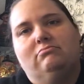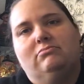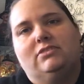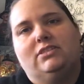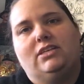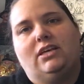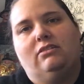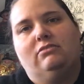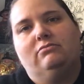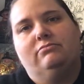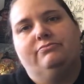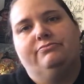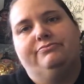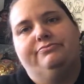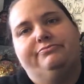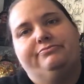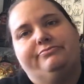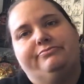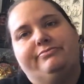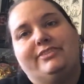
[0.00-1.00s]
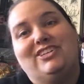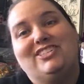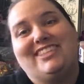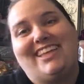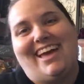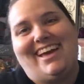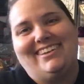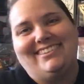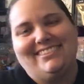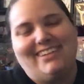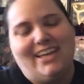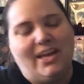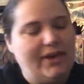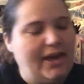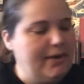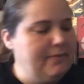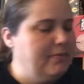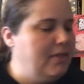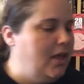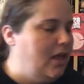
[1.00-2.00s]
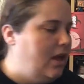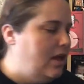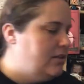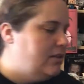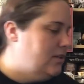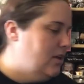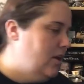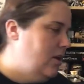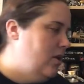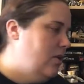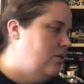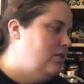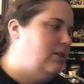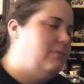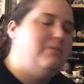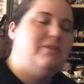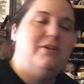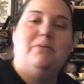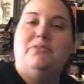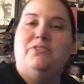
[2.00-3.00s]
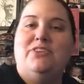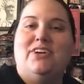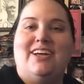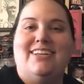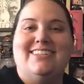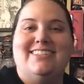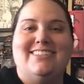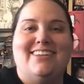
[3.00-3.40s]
So, there's that. Okay, so let me know what you guys